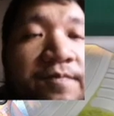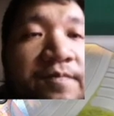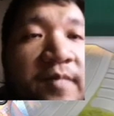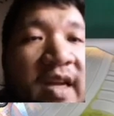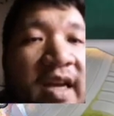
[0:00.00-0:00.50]

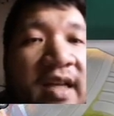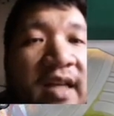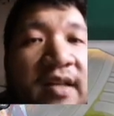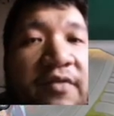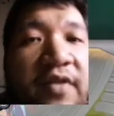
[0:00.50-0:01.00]
Yeah,
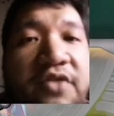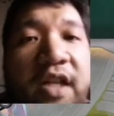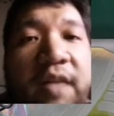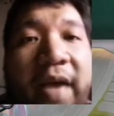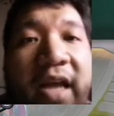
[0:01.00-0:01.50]
it feels
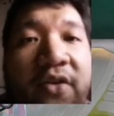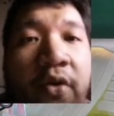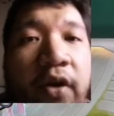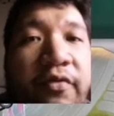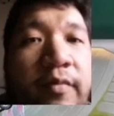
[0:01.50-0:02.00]
really bad
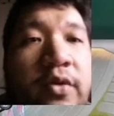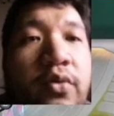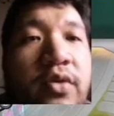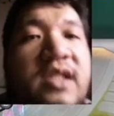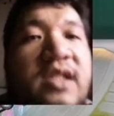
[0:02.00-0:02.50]
going from 2
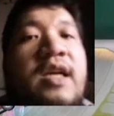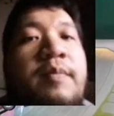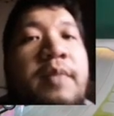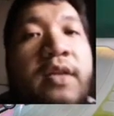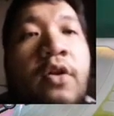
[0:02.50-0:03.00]
skipping
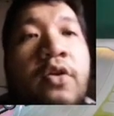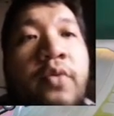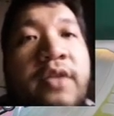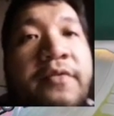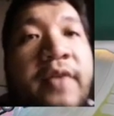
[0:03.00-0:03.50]
it all the way
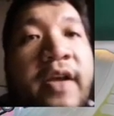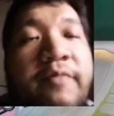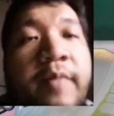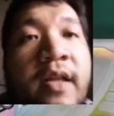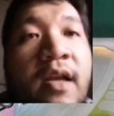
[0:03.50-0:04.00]
to 5,
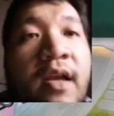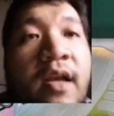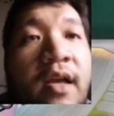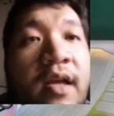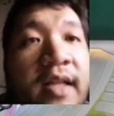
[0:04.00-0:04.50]
but
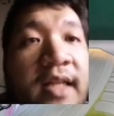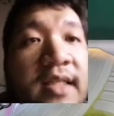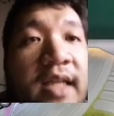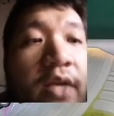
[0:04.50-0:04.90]
that's the hand we're